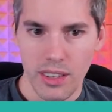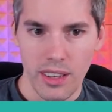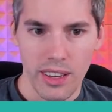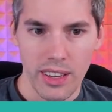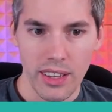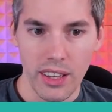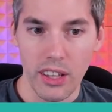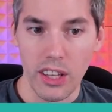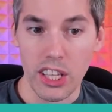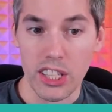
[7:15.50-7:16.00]

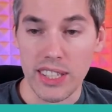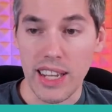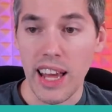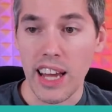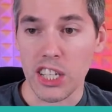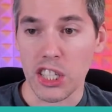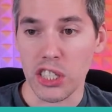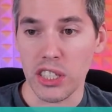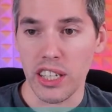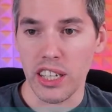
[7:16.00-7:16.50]
It's
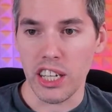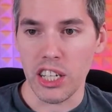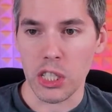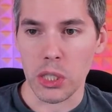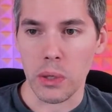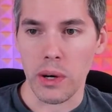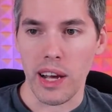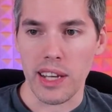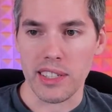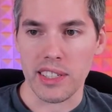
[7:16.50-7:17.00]
actually
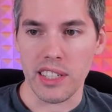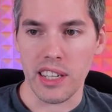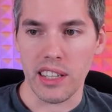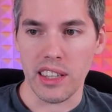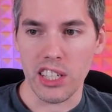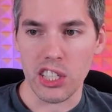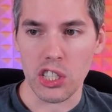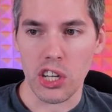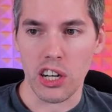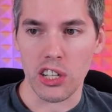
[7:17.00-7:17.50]
interesting.
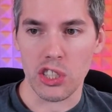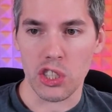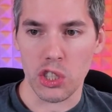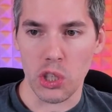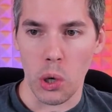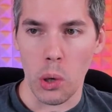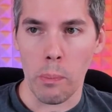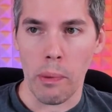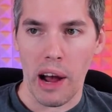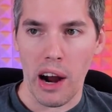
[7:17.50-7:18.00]
This card's
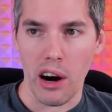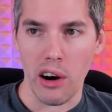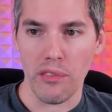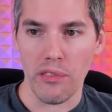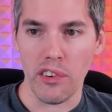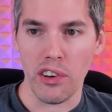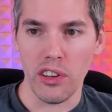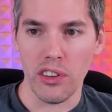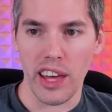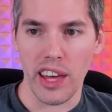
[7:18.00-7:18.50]
so
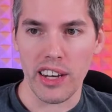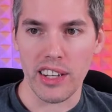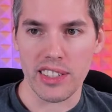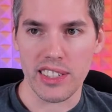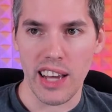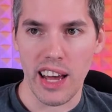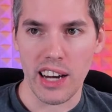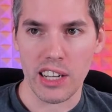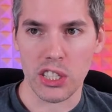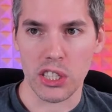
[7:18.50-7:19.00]
powerful that it's
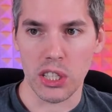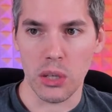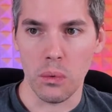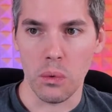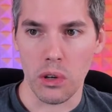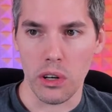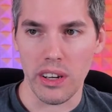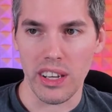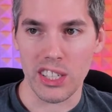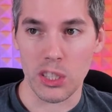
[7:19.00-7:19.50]
actually
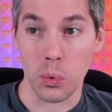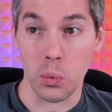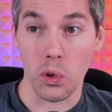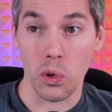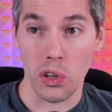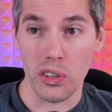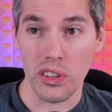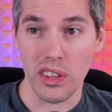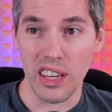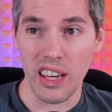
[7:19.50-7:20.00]
wor it's
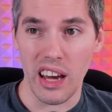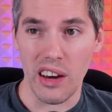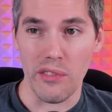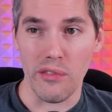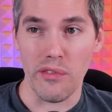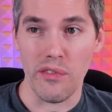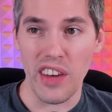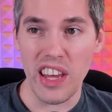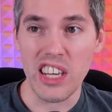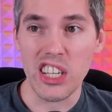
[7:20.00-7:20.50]
worthy of
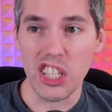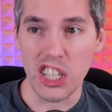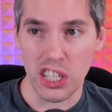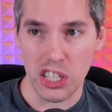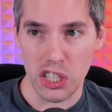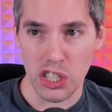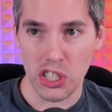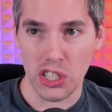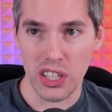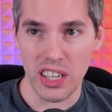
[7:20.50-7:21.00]

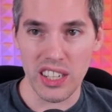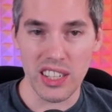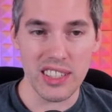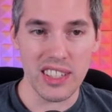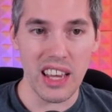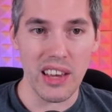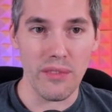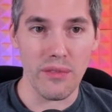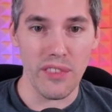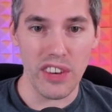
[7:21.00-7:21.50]
vintage. It is
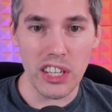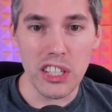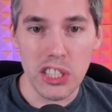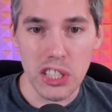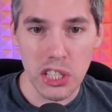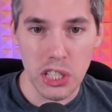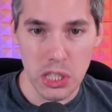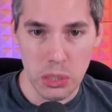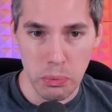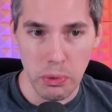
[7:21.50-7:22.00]
a
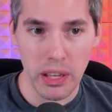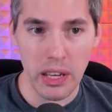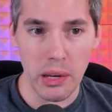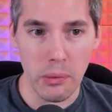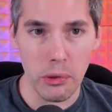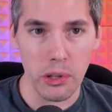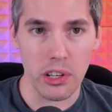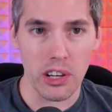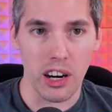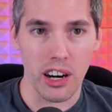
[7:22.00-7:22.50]
vintage
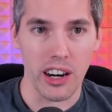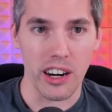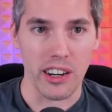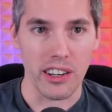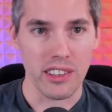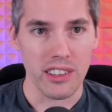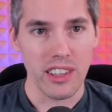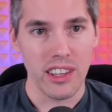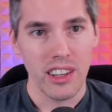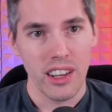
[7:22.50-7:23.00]
playable
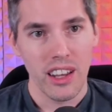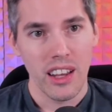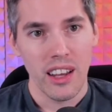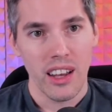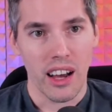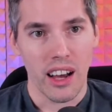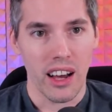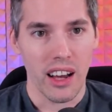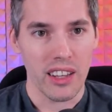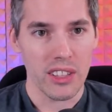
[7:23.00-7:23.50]
card.
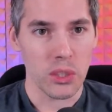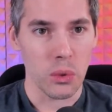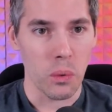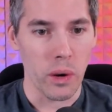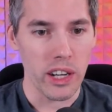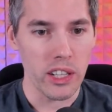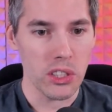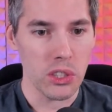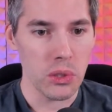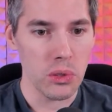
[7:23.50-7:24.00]
Uh, it's a
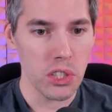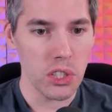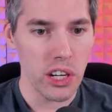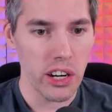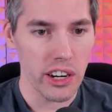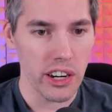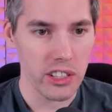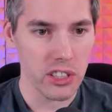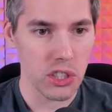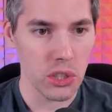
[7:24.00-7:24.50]
white two
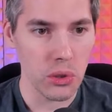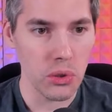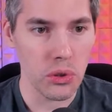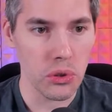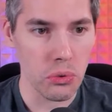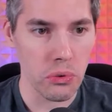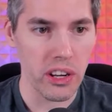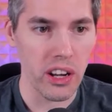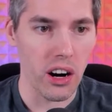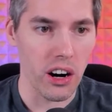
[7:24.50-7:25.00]
generic two
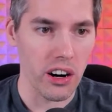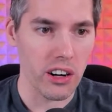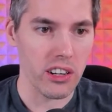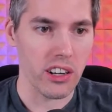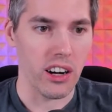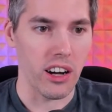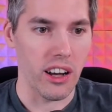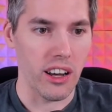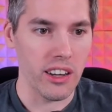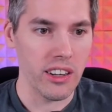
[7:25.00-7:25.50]
three
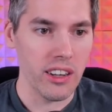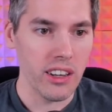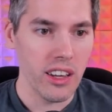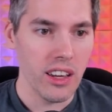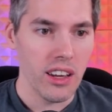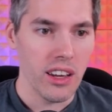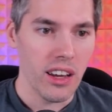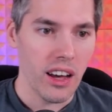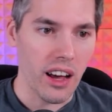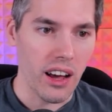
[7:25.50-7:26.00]
Archon
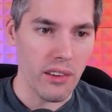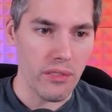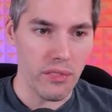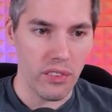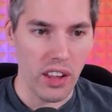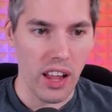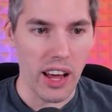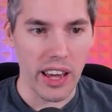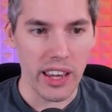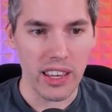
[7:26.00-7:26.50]
uh,
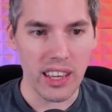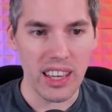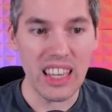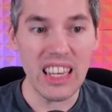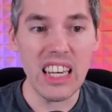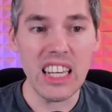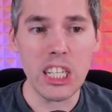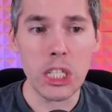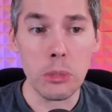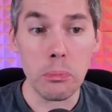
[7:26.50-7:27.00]
flying.
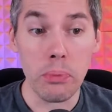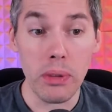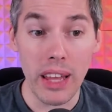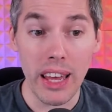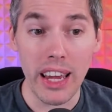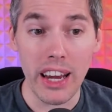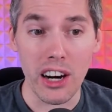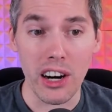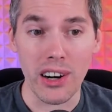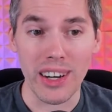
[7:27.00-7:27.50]
Each
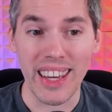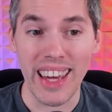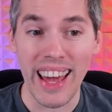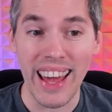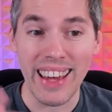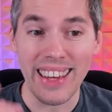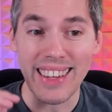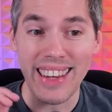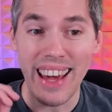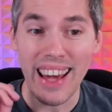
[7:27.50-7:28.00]
player
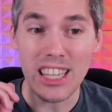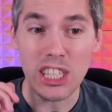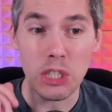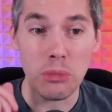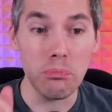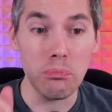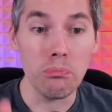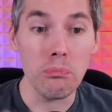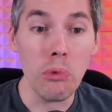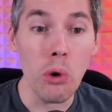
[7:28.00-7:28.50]
can't cast
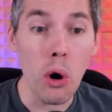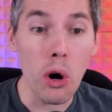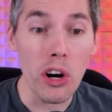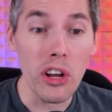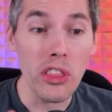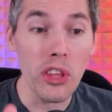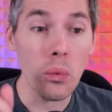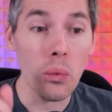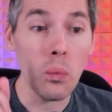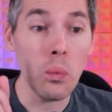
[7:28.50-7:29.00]
more
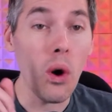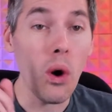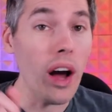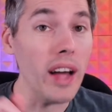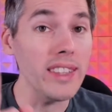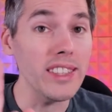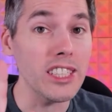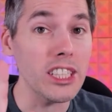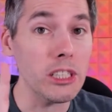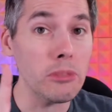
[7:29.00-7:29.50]
than
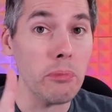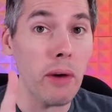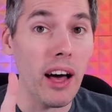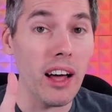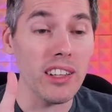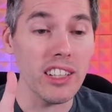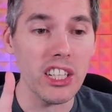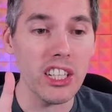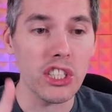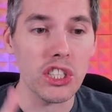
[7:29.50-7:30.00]
one
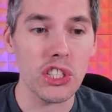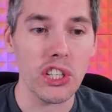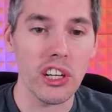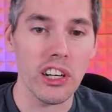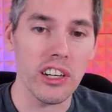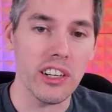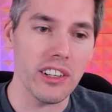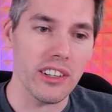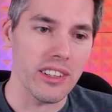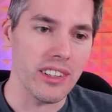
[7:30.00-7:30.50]
spell each
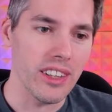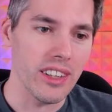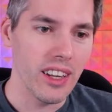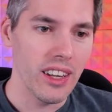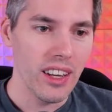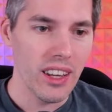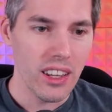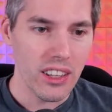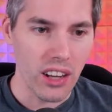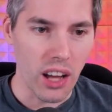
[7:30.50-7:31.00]
turn.
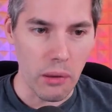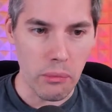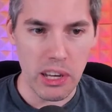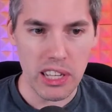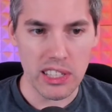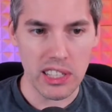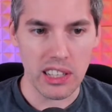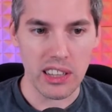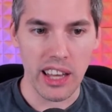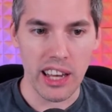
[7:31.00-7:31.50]

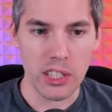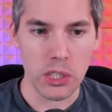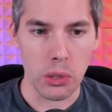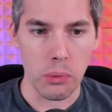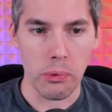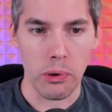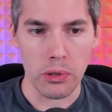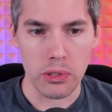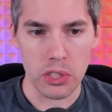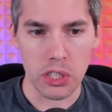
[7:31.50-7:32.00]
Non-basic lands your
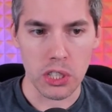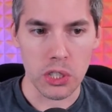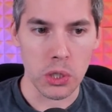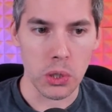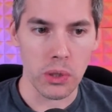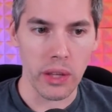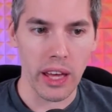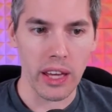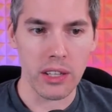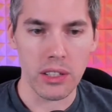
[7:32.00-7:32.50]
opponents
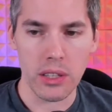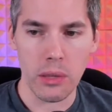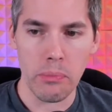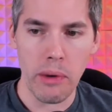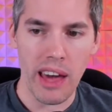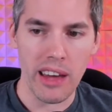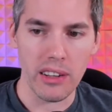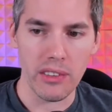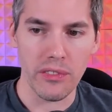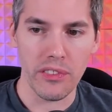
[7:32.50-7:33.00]
control enter the
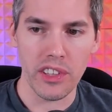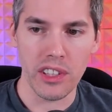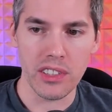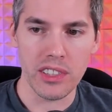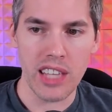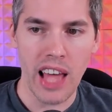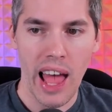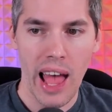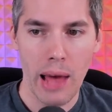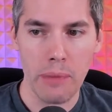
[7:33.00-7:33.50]
battlefield
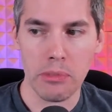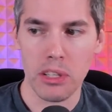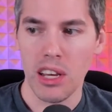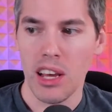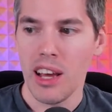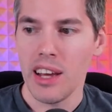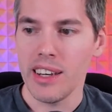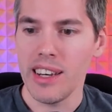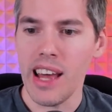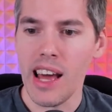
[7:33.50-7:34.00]
tapped.
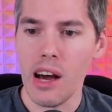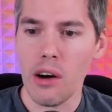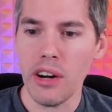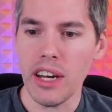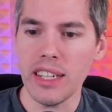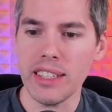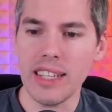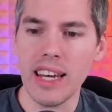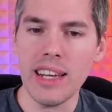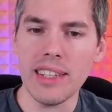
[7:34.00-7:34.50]
Now,
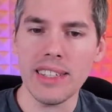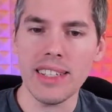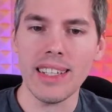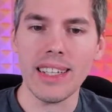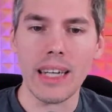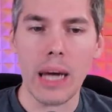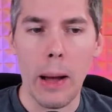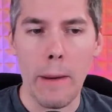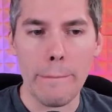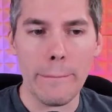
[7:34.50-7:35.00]
it
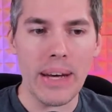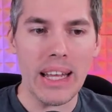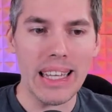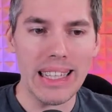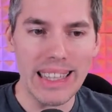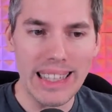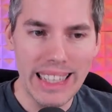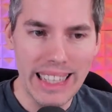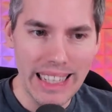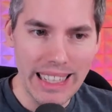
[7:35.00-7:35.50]
doesn't
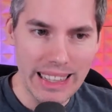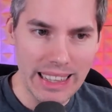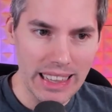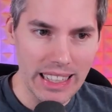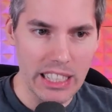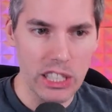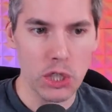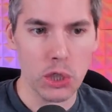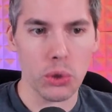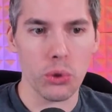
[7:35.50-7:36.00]

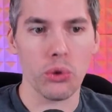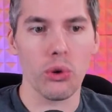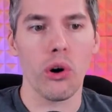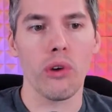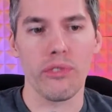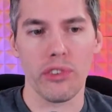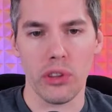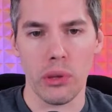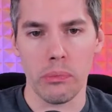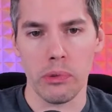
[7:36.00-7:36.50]
completely screw
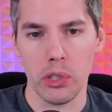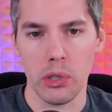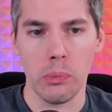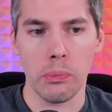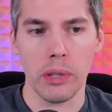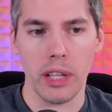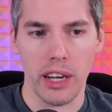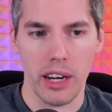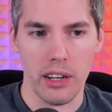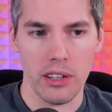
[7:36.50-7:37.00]
over the blue
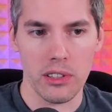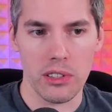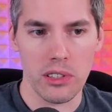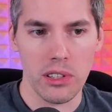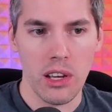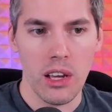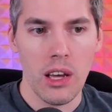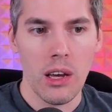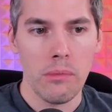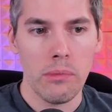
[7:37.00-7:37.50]
players
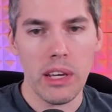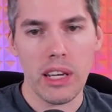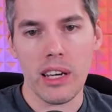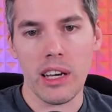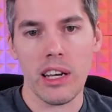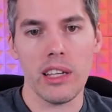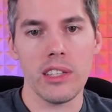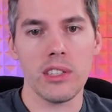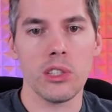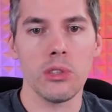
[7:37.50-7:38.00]

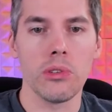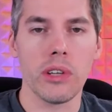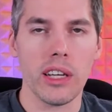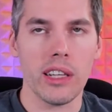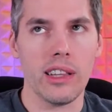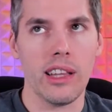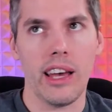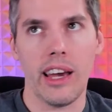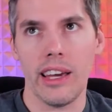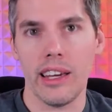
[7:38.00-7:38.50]
because you
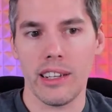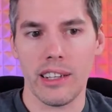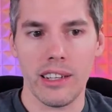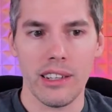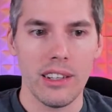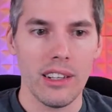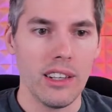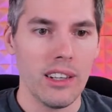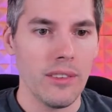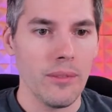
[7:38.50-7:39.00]
can, like,
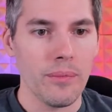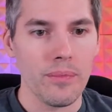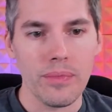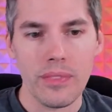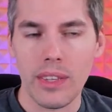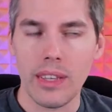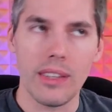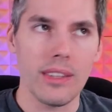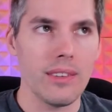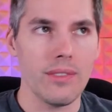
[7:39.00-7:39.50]

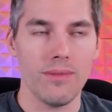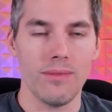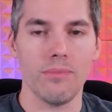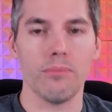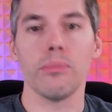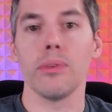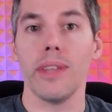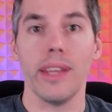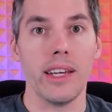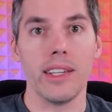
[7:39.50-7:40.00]

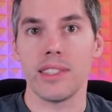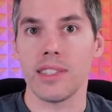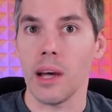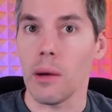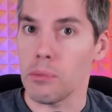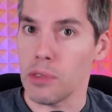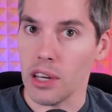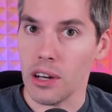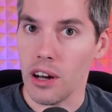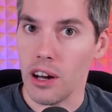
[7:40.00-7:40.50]
play
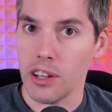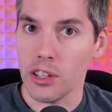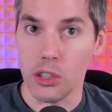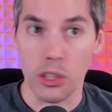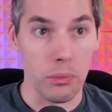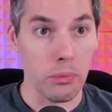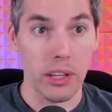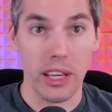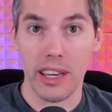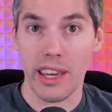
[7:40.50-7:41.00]
something on, you
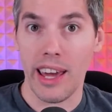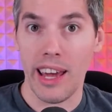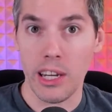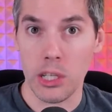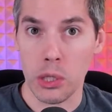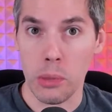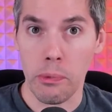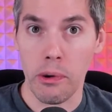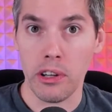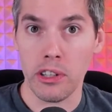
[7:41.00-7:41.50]
can play
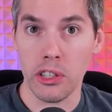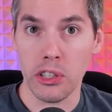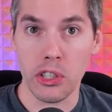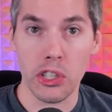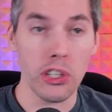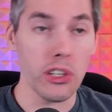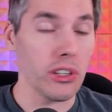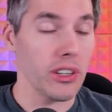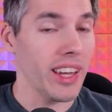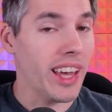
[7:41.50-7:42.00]
cantrip on your
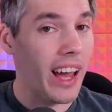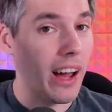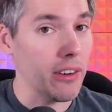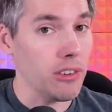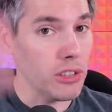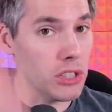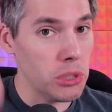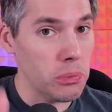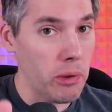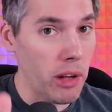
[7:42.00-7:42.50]
turn,
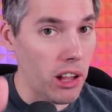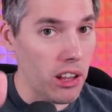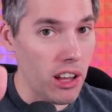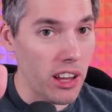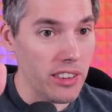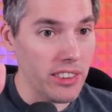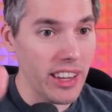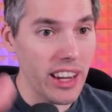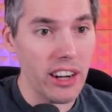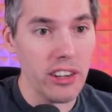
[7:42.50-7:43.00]
counter spell
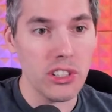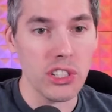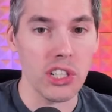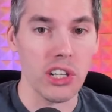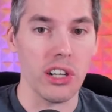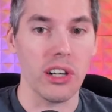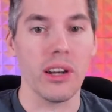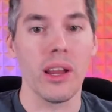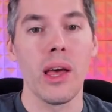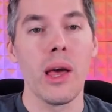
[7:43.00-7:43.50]
on their
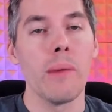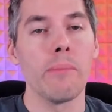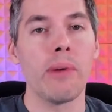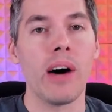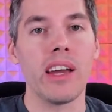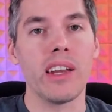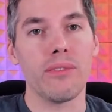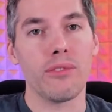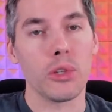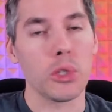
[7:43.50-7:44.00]
turn.
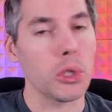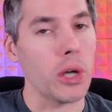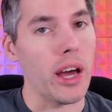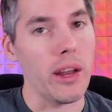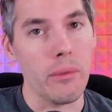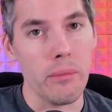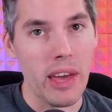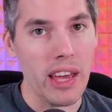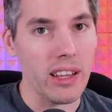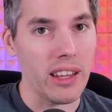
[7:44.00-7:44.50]
But if you try
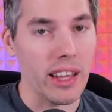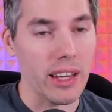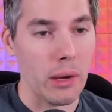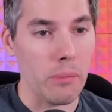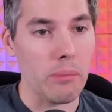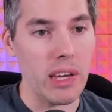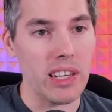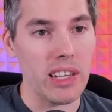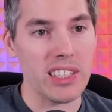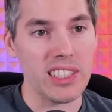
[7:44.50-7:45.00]
to make like a
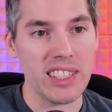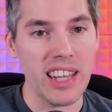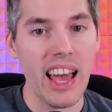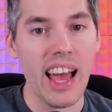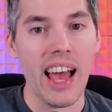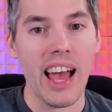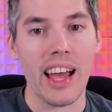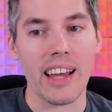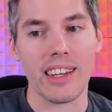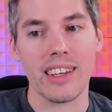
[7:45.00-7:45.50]
big
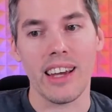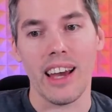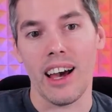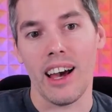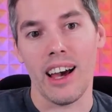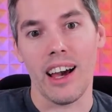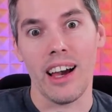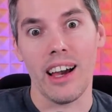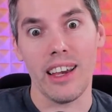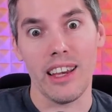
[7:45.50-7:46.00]
stack,
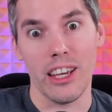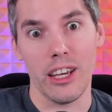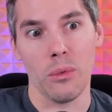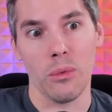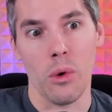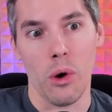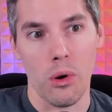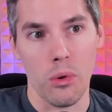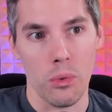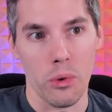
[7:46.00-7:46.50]
uh, it
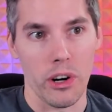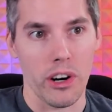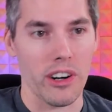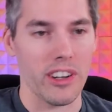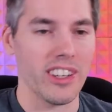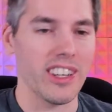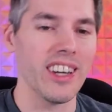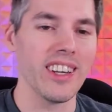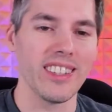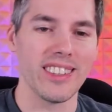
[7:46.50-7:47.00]
won't
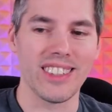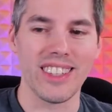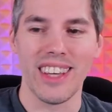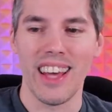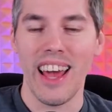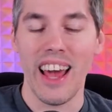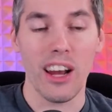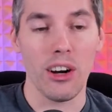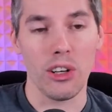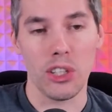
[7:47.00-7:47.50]
work.
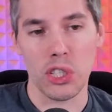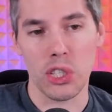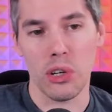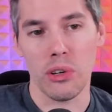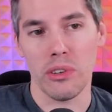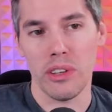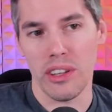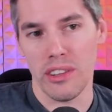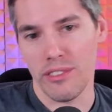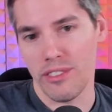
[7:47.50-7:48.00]
And
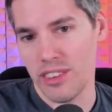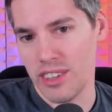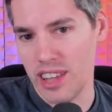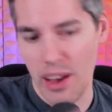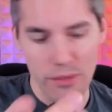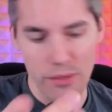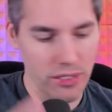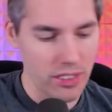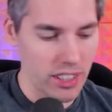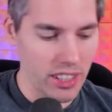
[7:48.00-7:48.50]
also, it
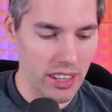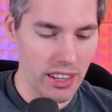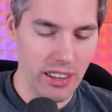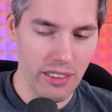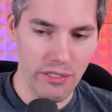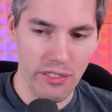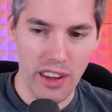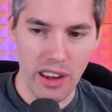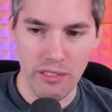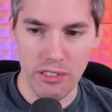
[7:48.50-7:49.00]
definitely
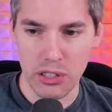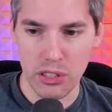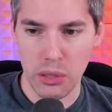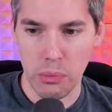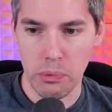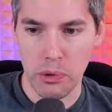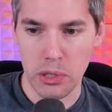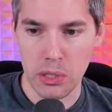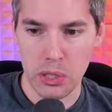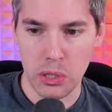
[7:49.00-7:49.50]
favors the
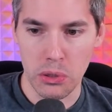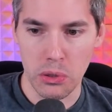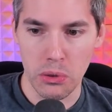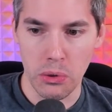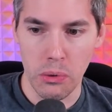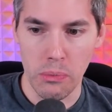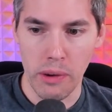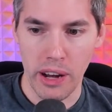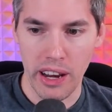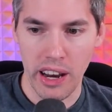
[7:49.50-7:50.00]
person
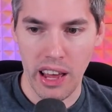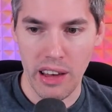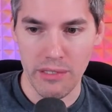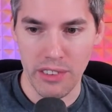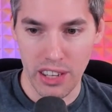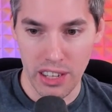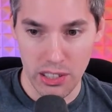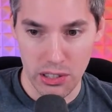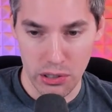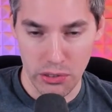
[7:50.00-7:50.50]
who might have
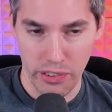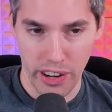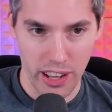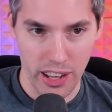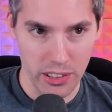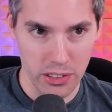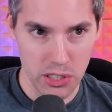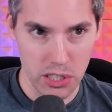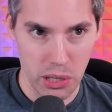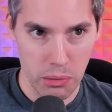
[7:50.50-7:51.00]
Aether
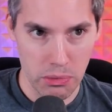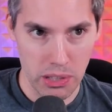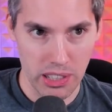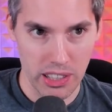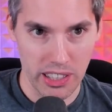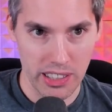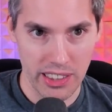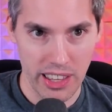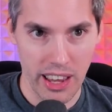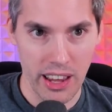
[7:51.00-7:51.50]
Vial or something
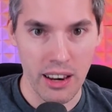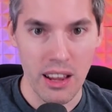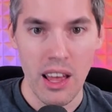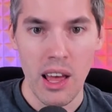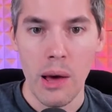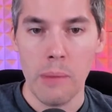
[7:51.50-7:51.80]
like that.